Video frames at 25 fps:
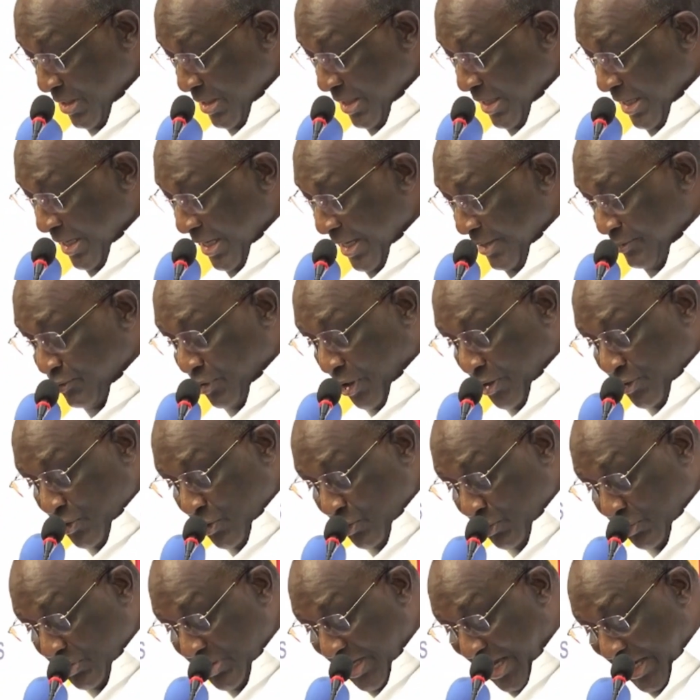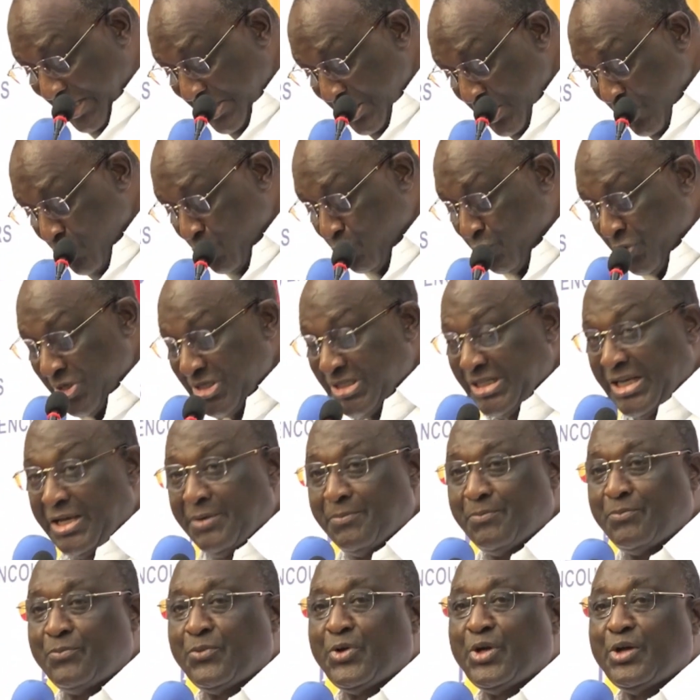introduce a new regime
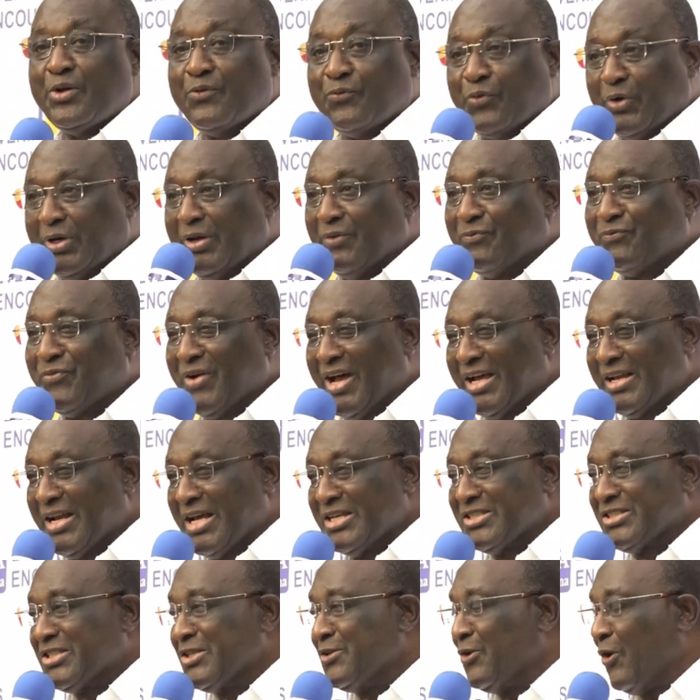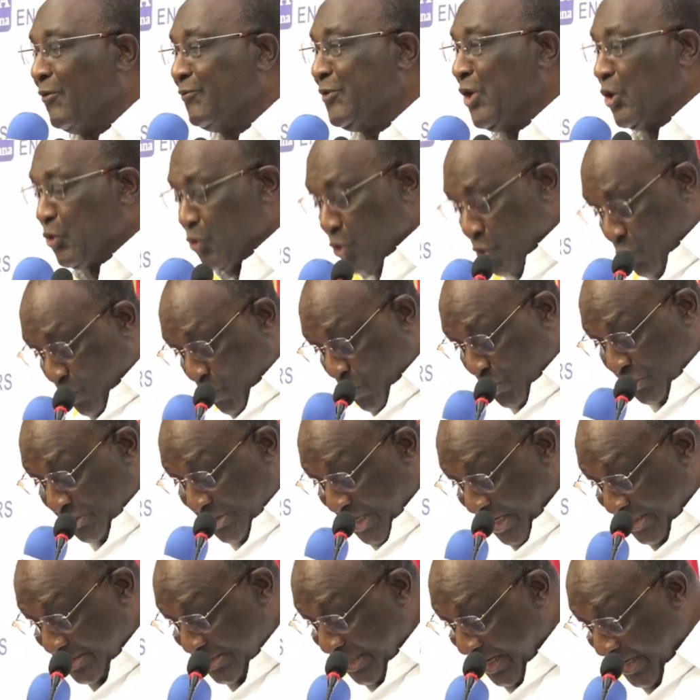for the financing of the cocoa
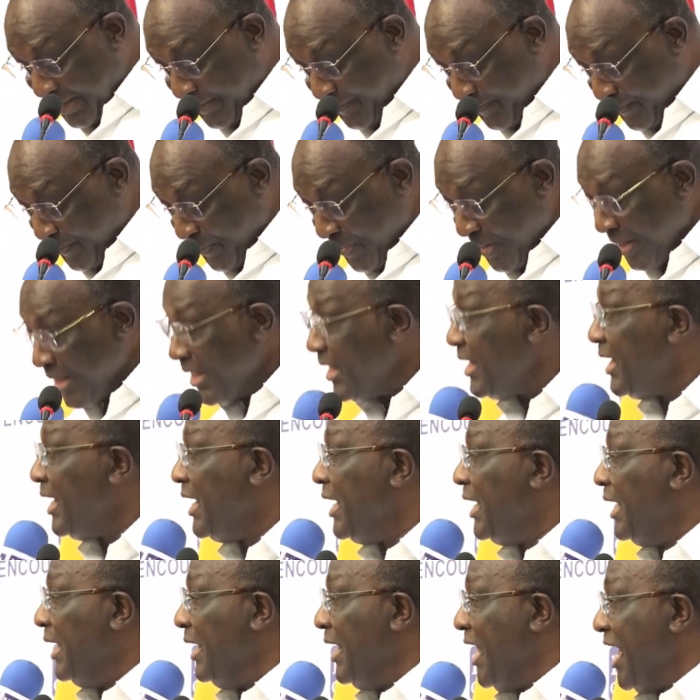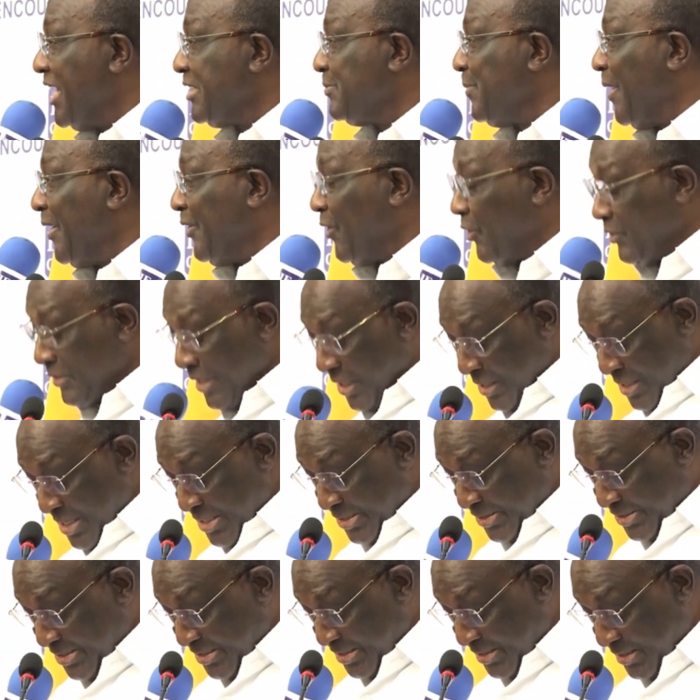sector, and last but not the
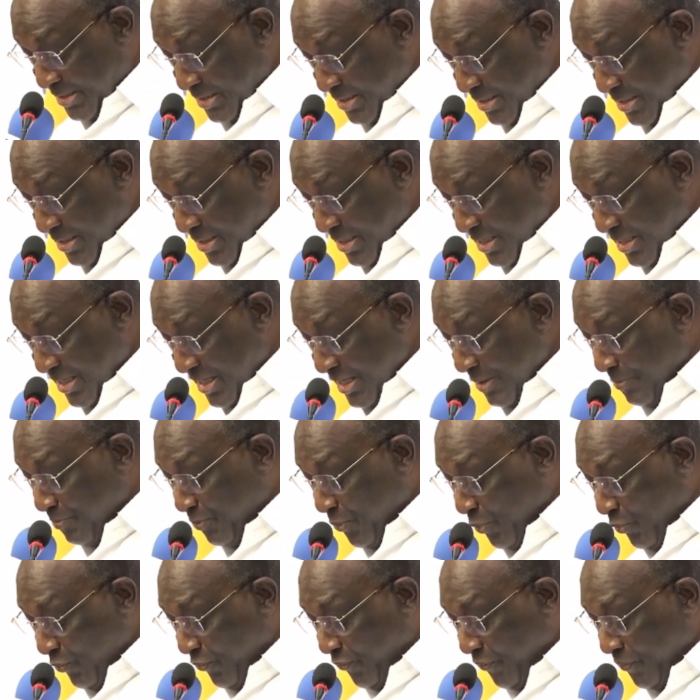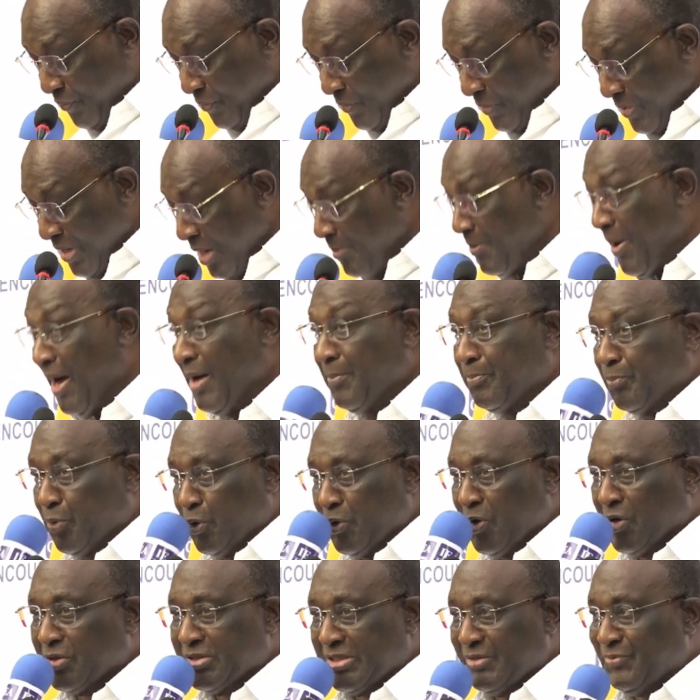least, improve labor
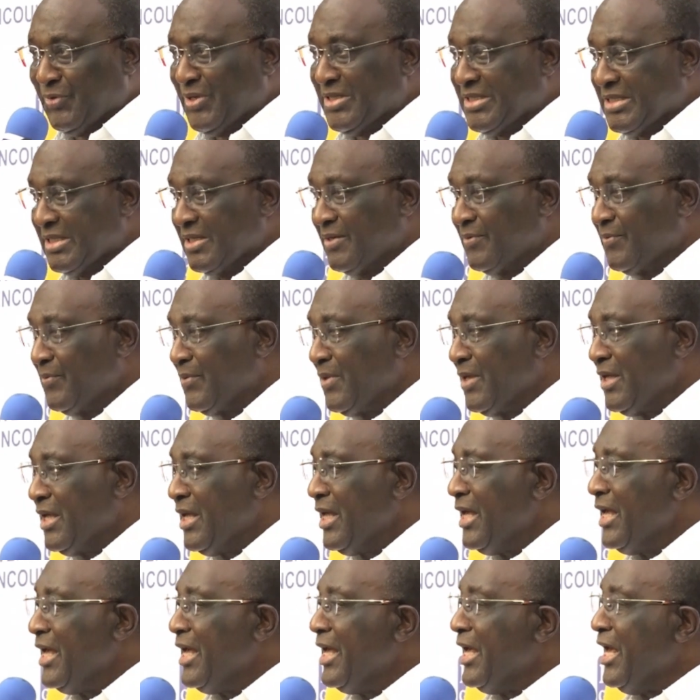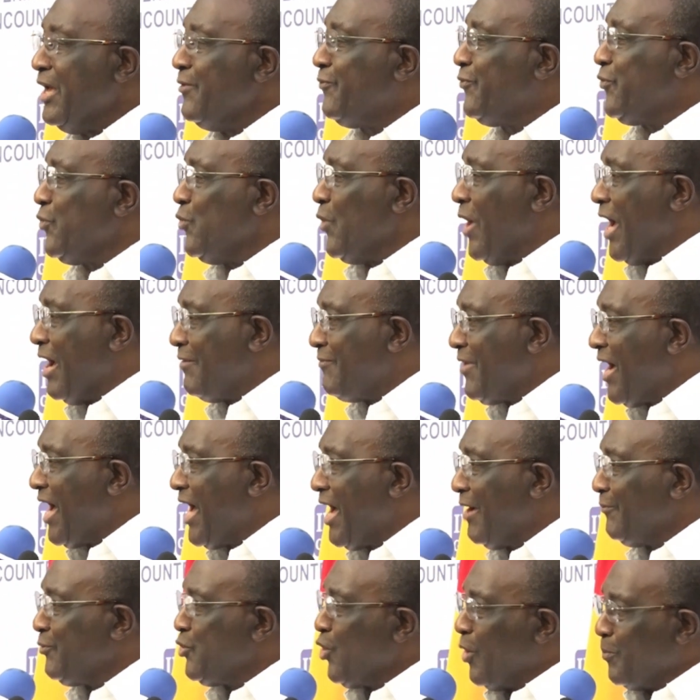productivity. If you ever
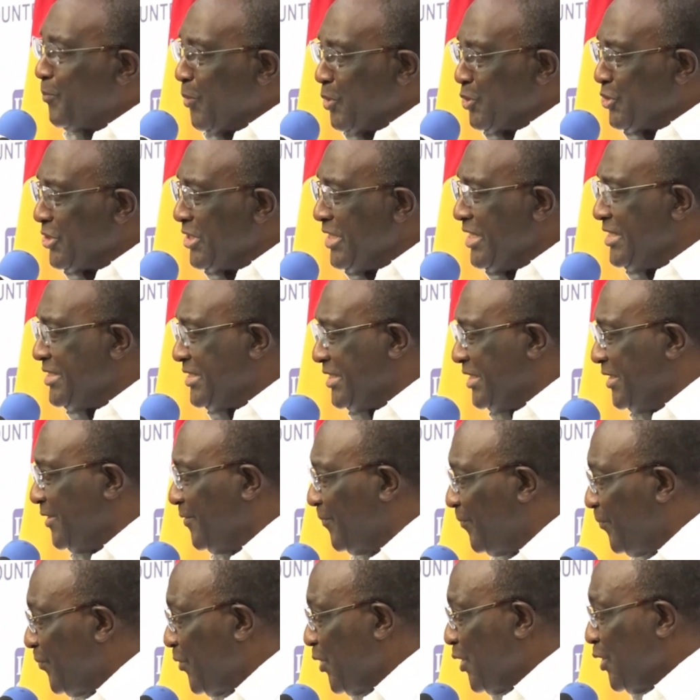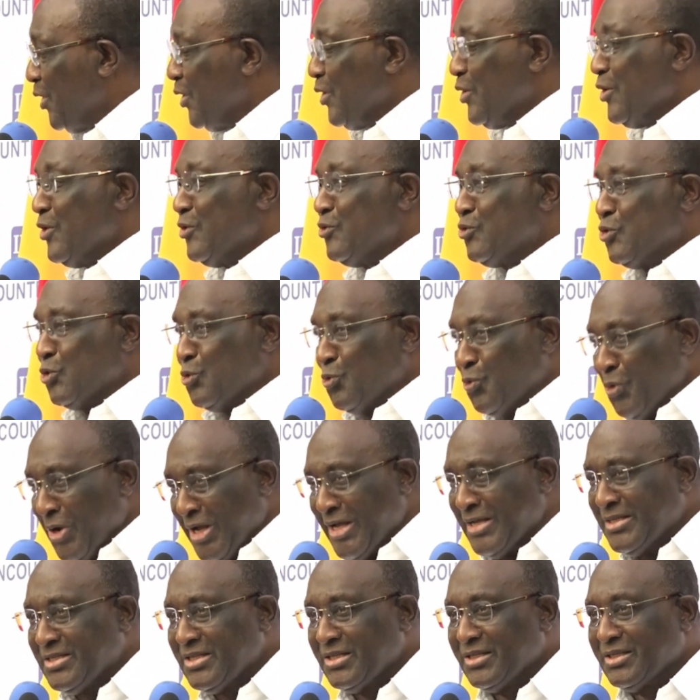have the opportunity to read
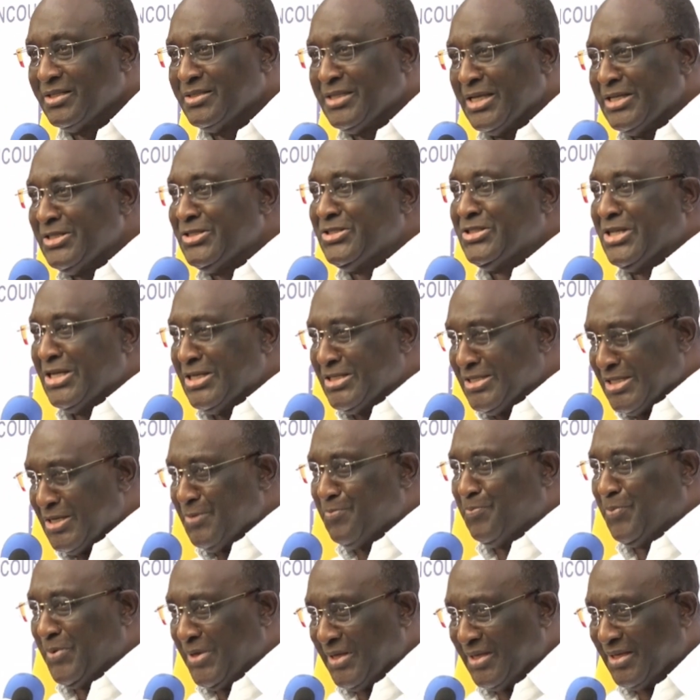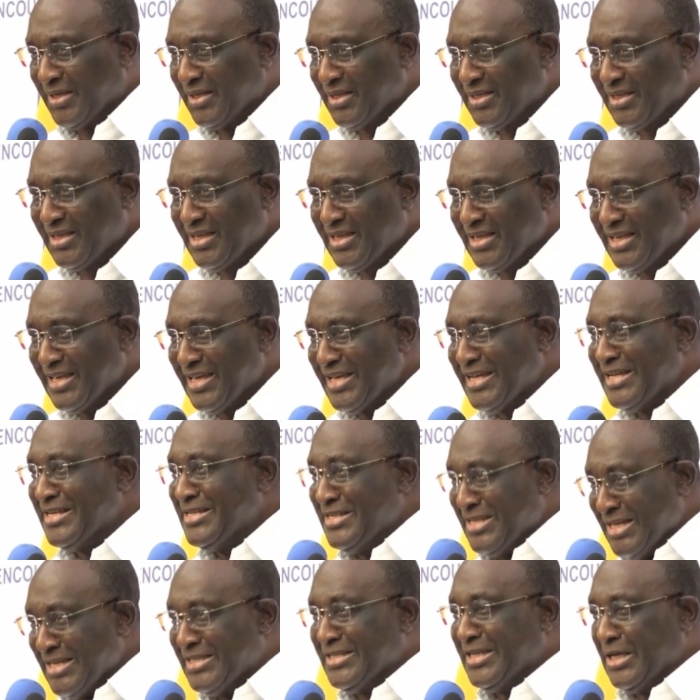this GTP in
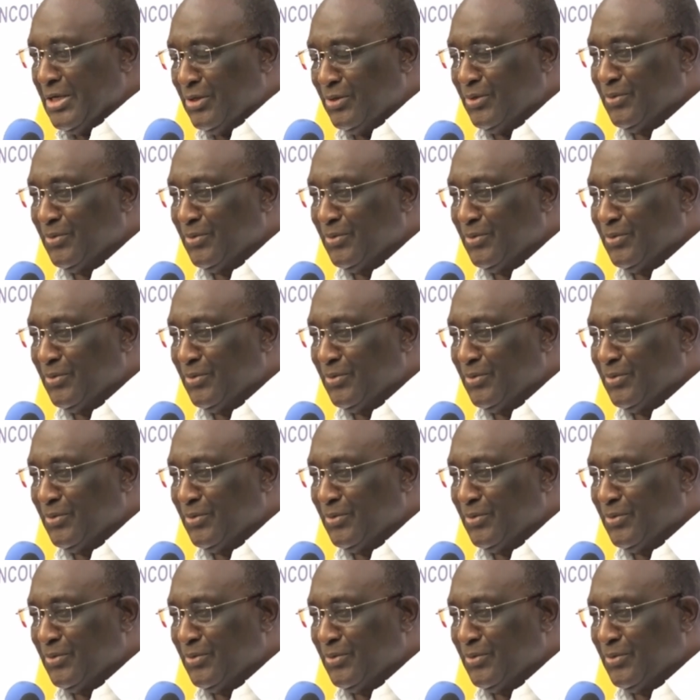detail,